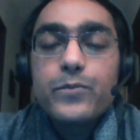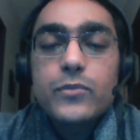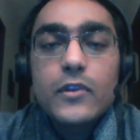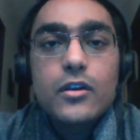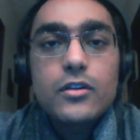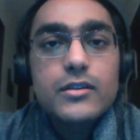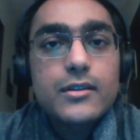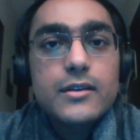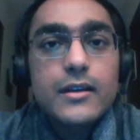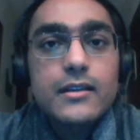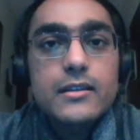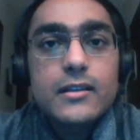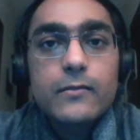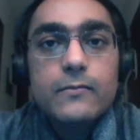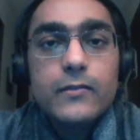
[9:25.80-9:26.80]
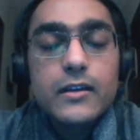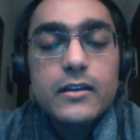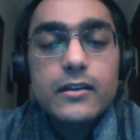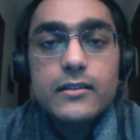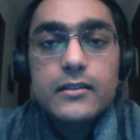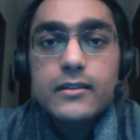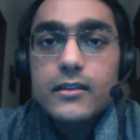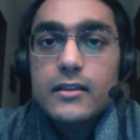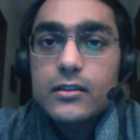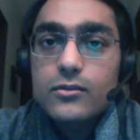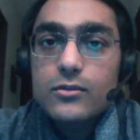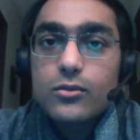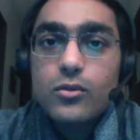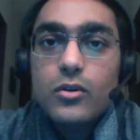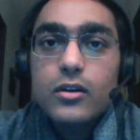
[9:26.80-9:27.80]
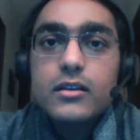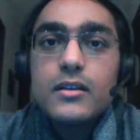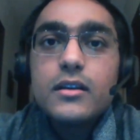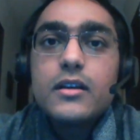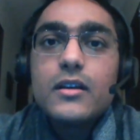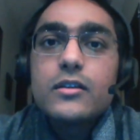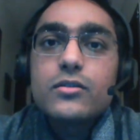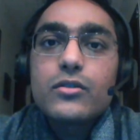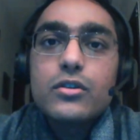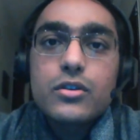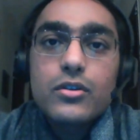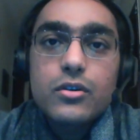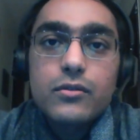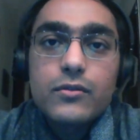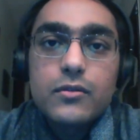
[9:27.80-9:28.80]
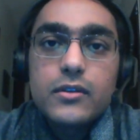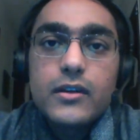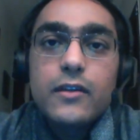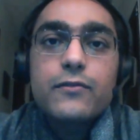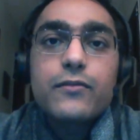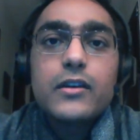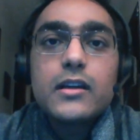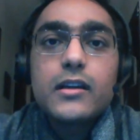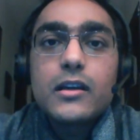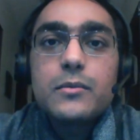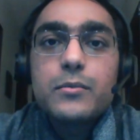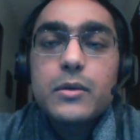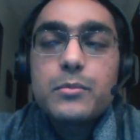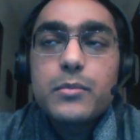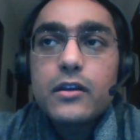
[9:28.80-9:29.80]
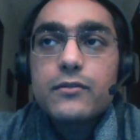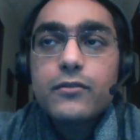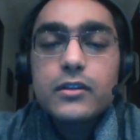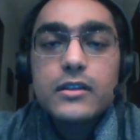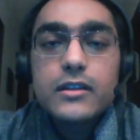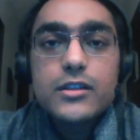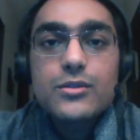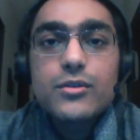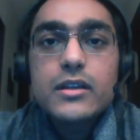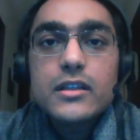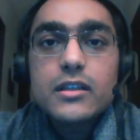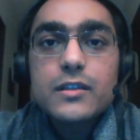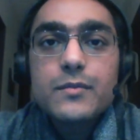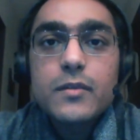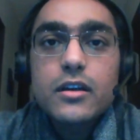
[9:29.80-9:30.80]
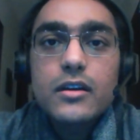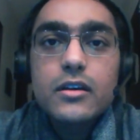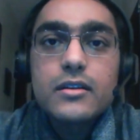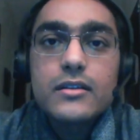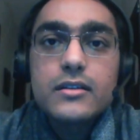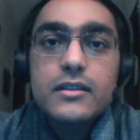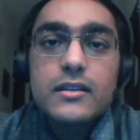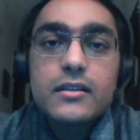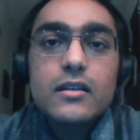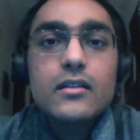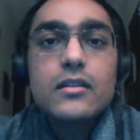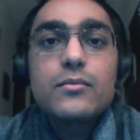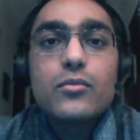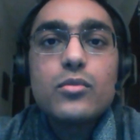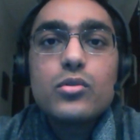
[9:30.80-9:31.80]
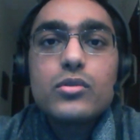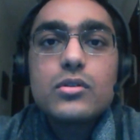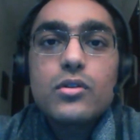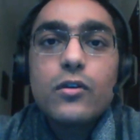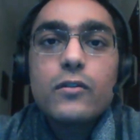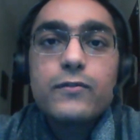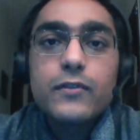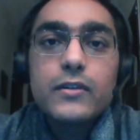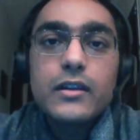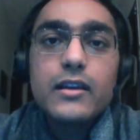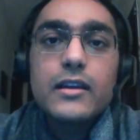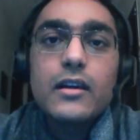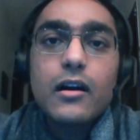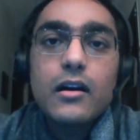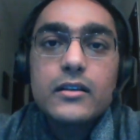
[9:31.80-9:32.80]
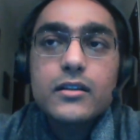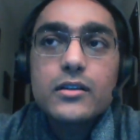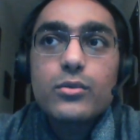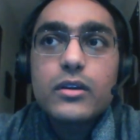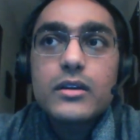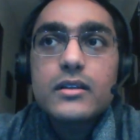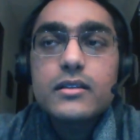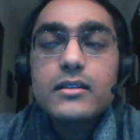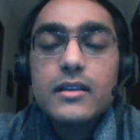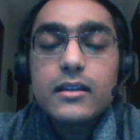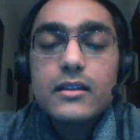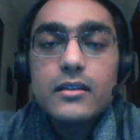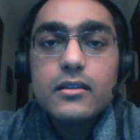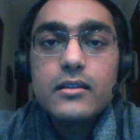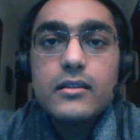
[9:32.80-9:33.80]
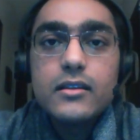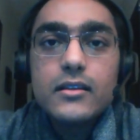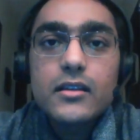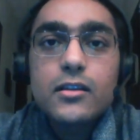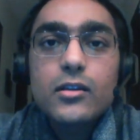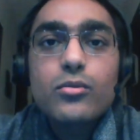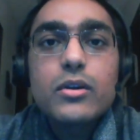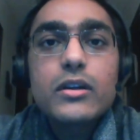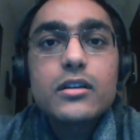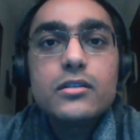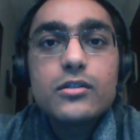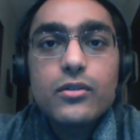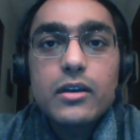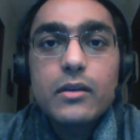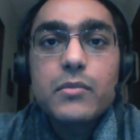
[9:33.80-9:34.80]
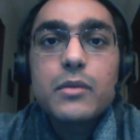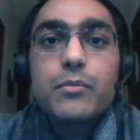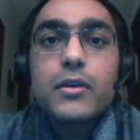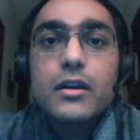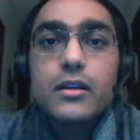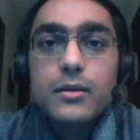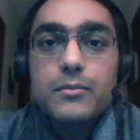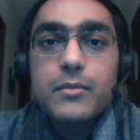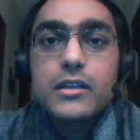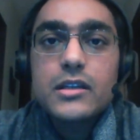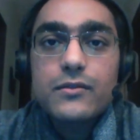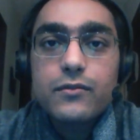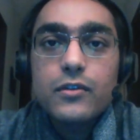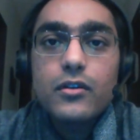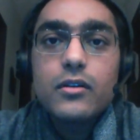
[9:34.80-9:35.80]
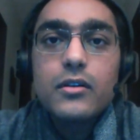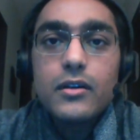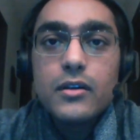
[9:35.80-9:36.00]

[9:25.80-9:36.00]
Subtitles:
your strengths and weaknesses, and so on. So you should definitely prepare for these questions because these are the most oftenly asked questions, and these are the questions you can prepare the best for.